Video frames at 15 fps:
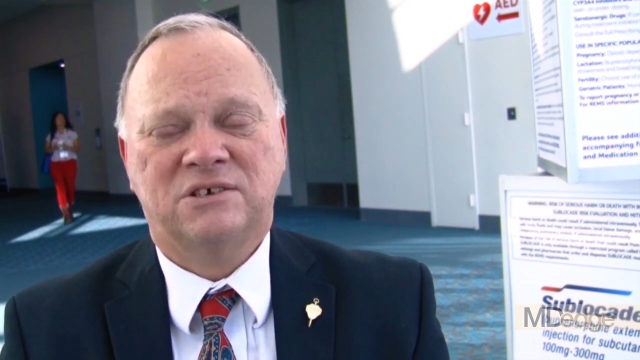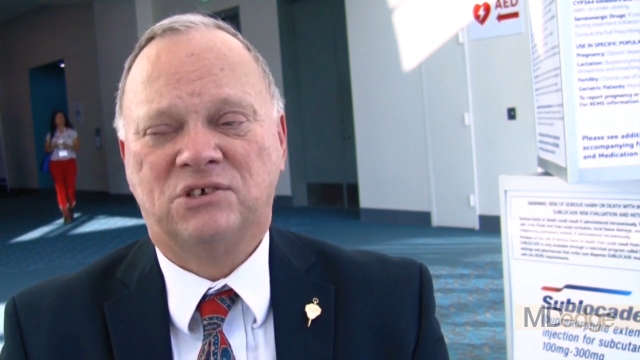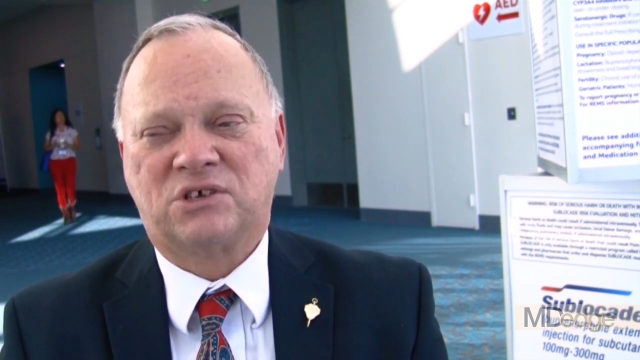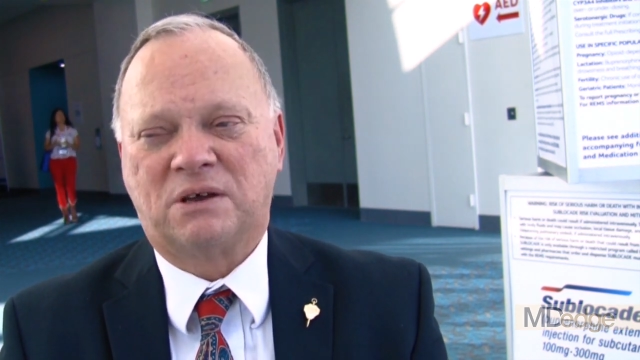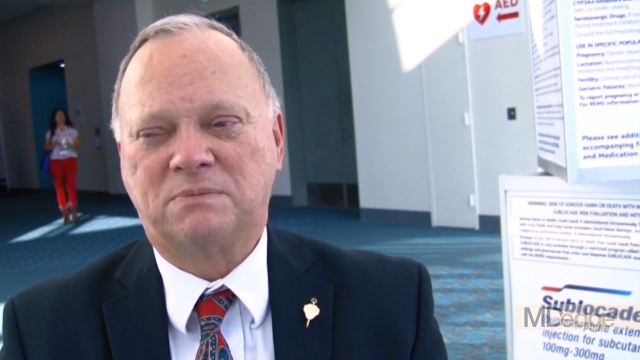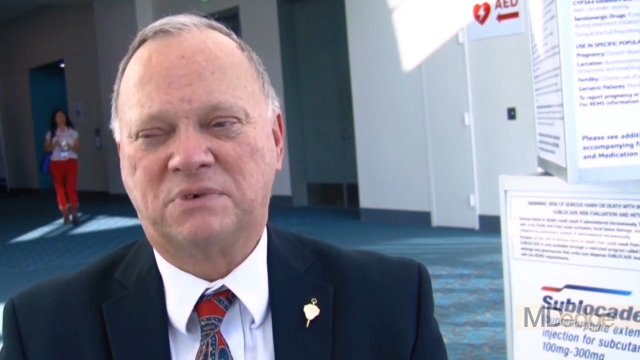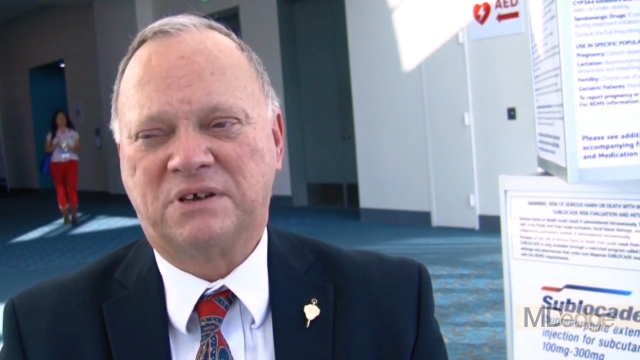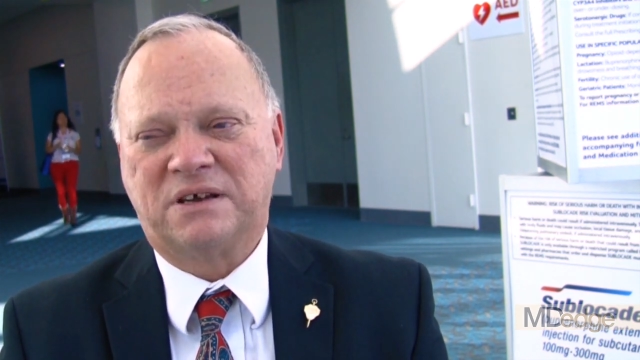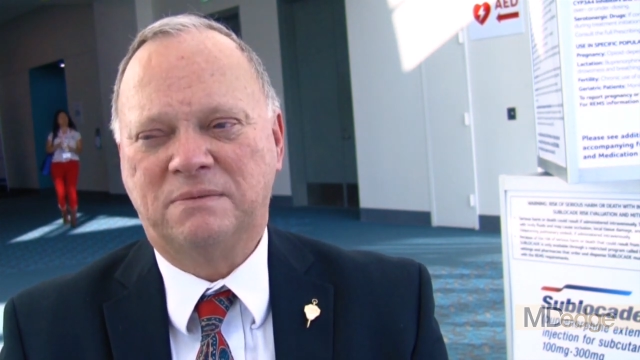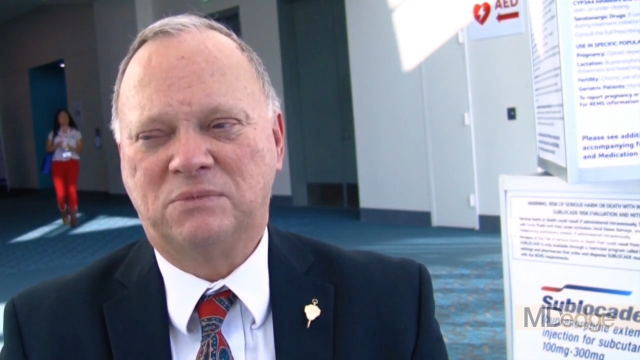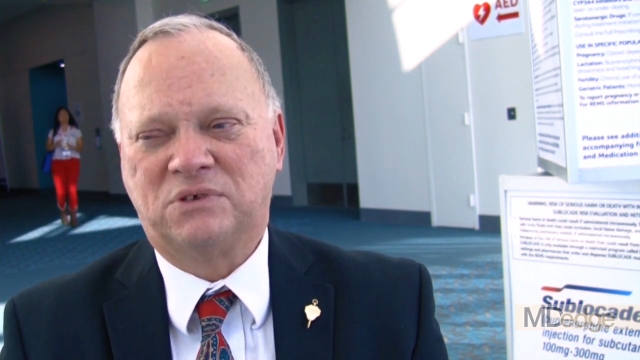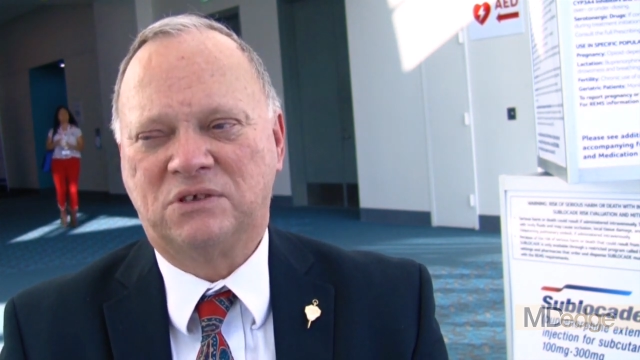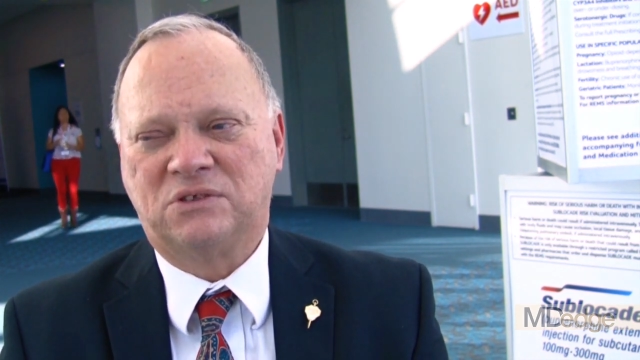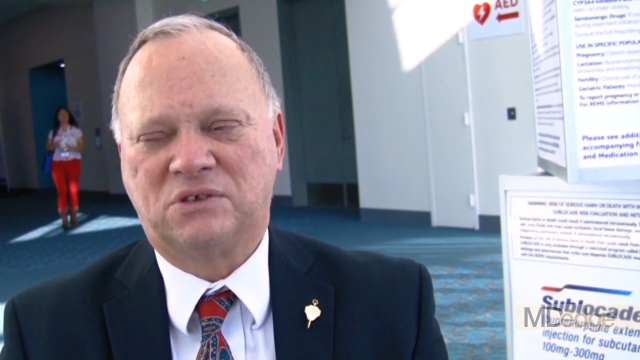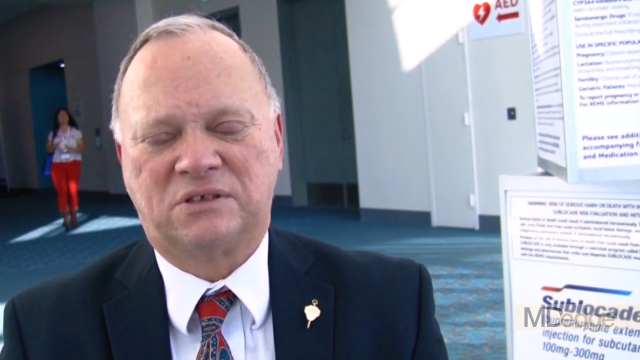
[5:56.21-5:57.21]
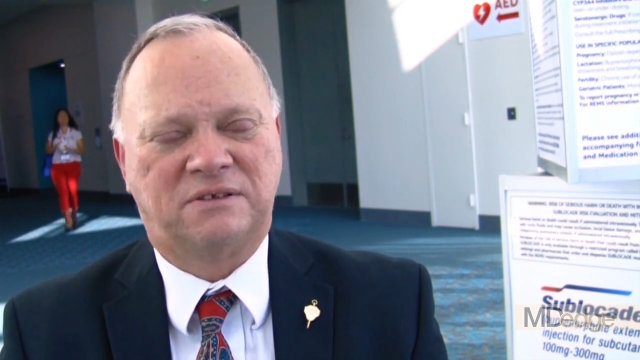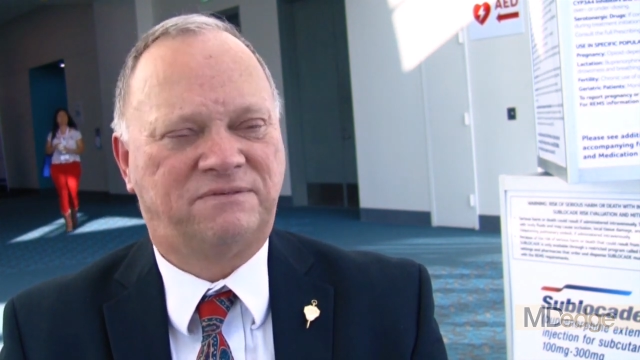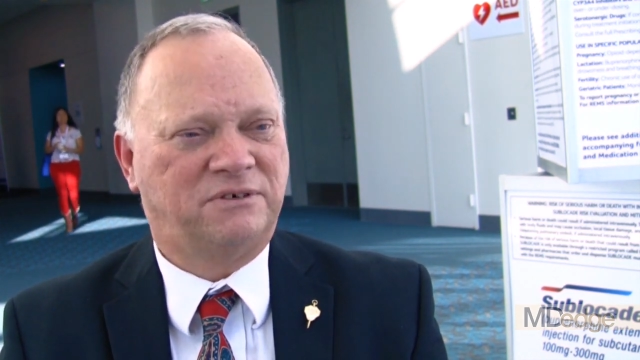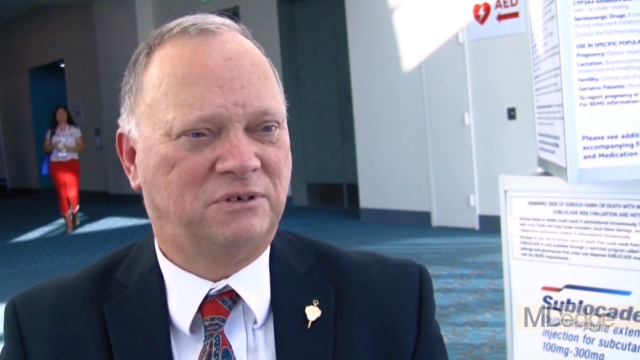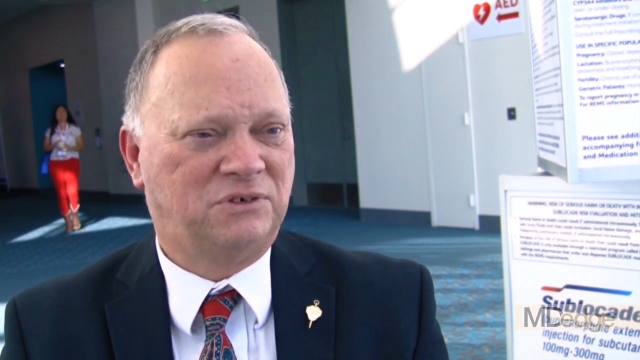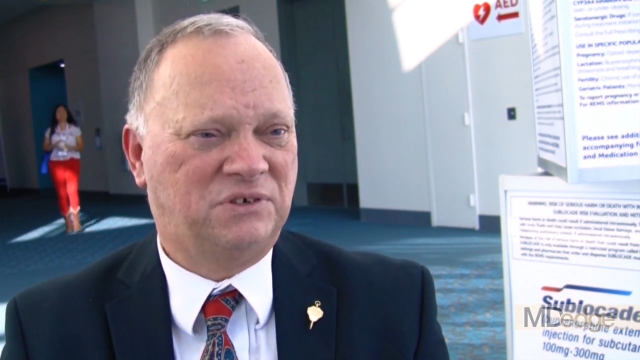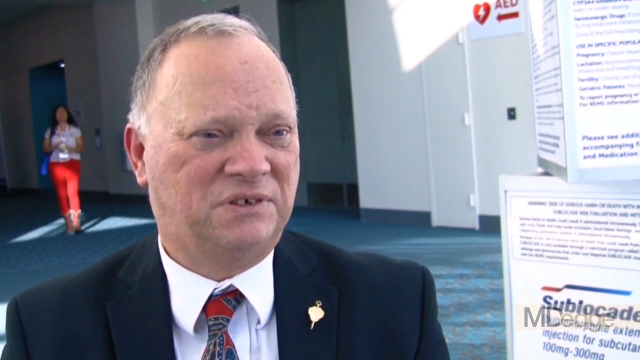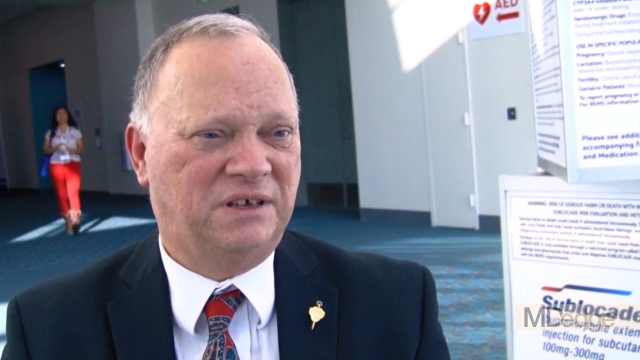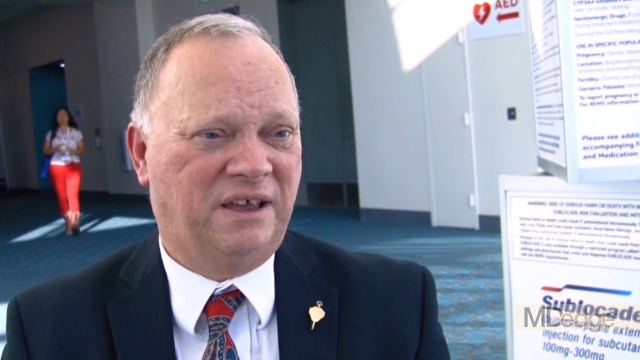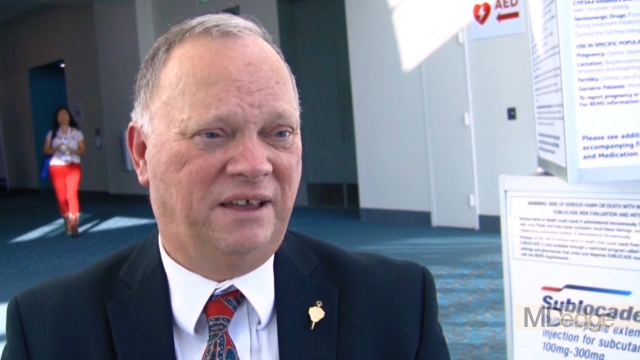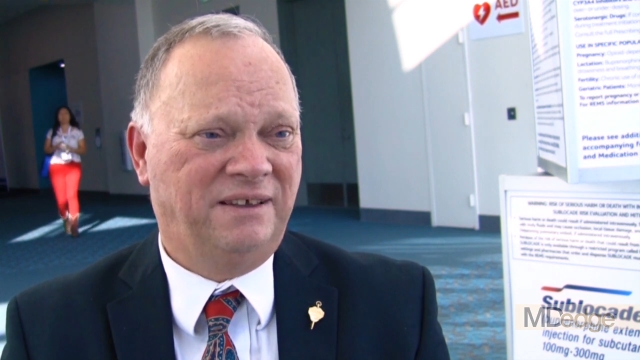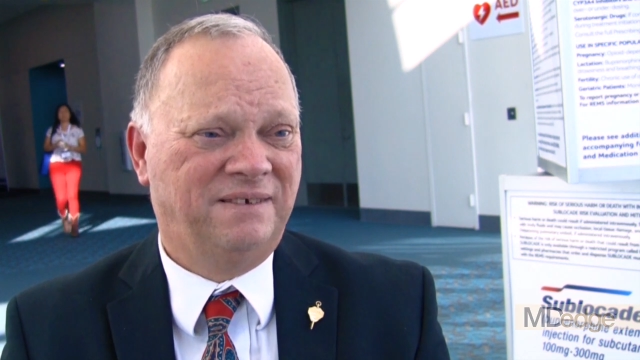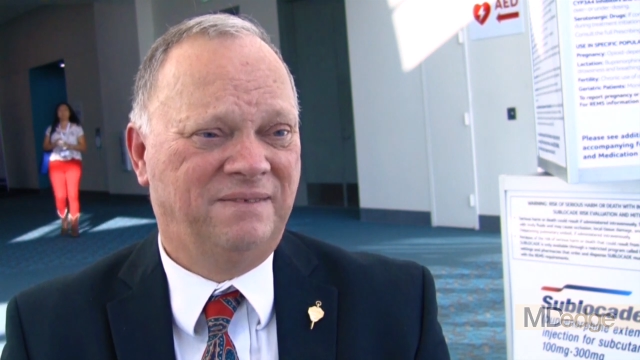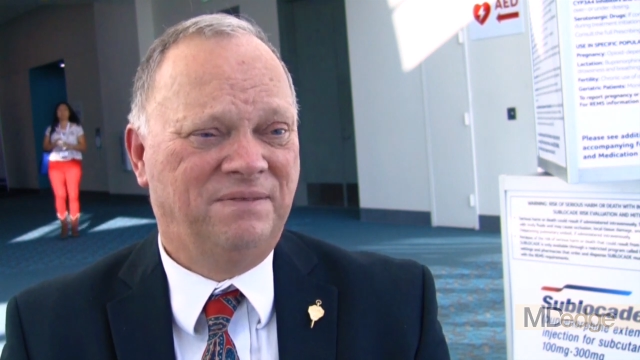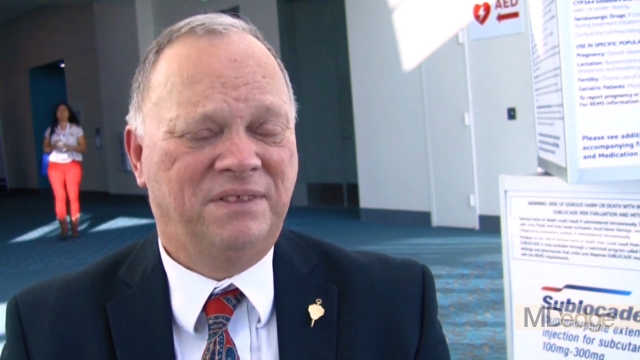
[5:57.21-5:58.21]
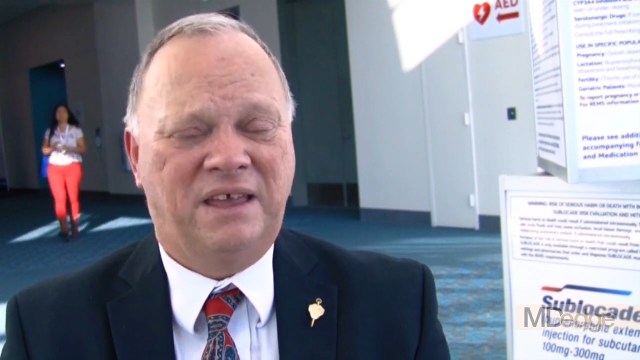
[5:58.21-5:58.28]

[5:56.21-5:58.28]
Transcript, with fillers: Sometimes it's the first day,